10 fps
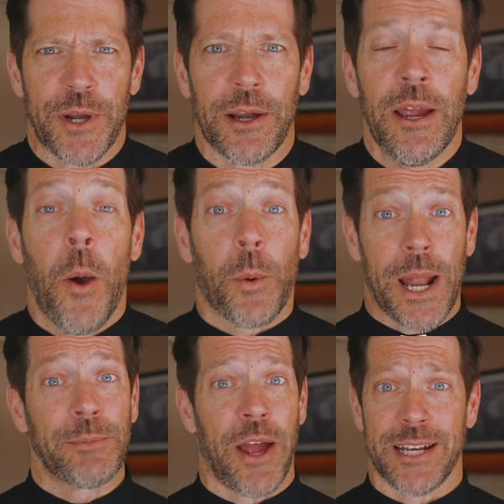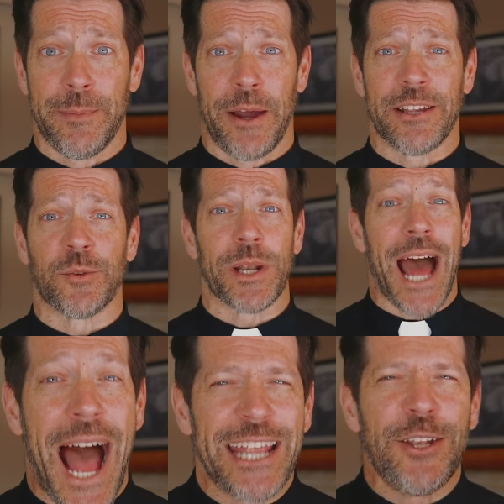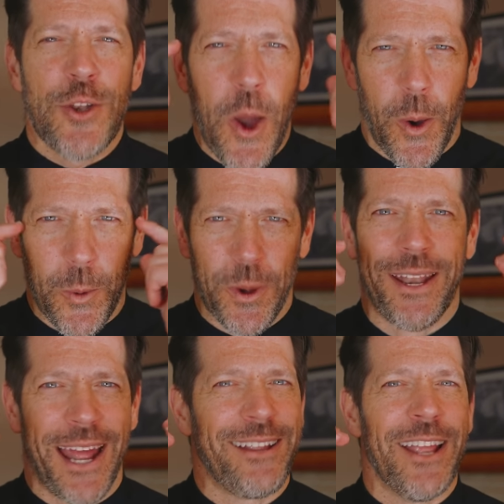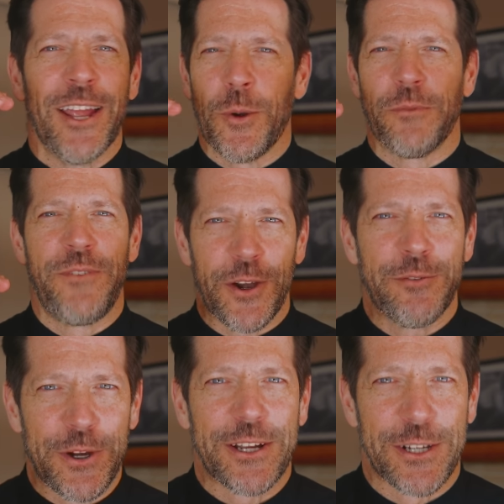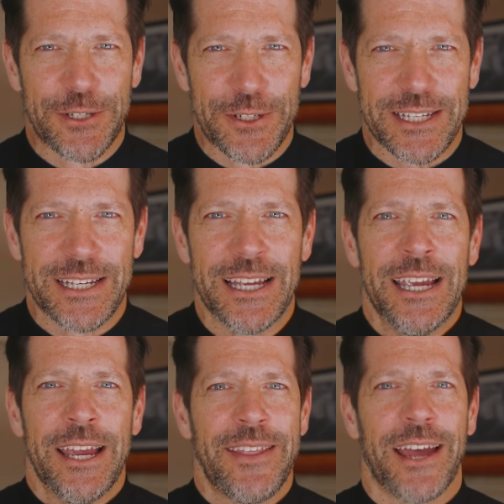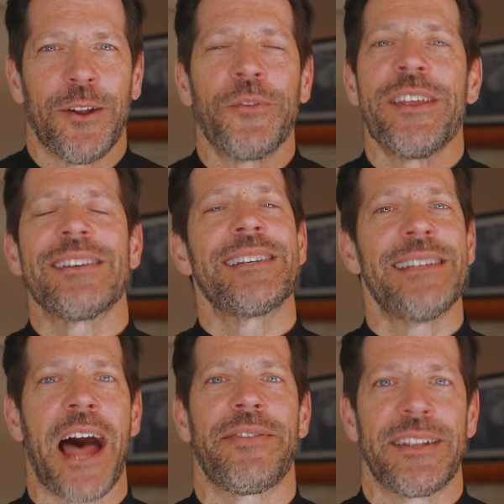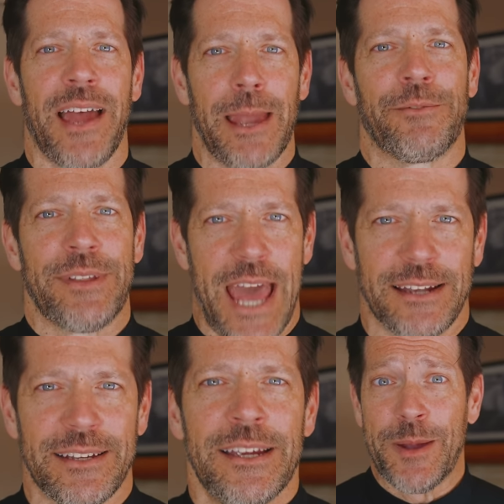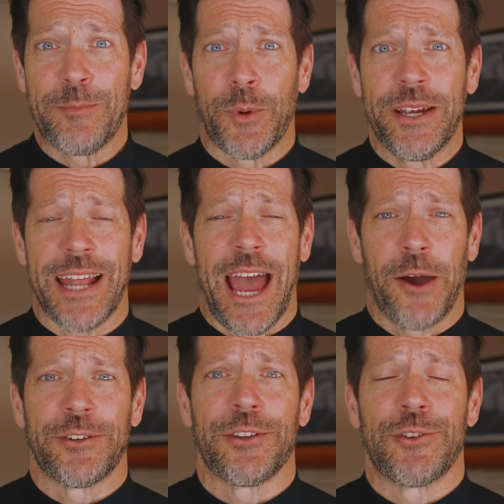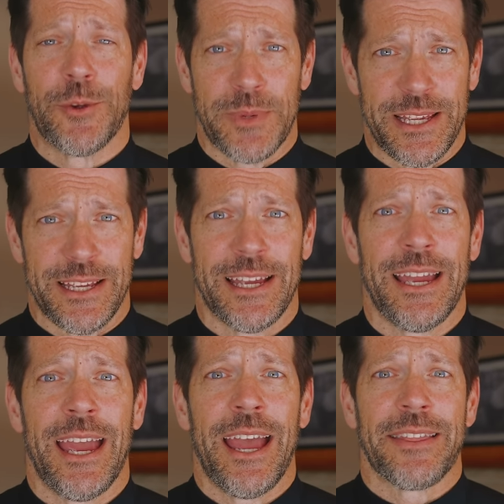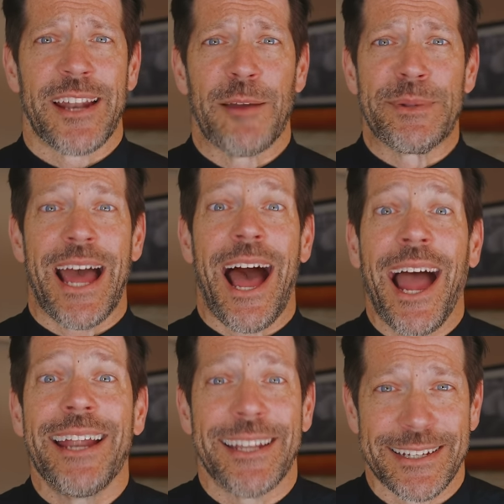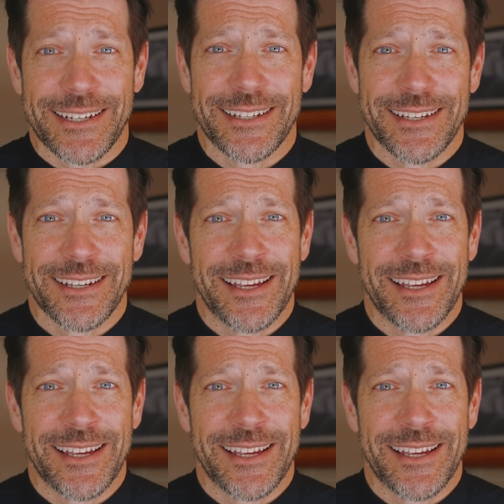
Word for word: prayer. What I'm talking about is when I know, I know very, very clearly that, oh, this is not the time for that. He might point out to me that I've been hiding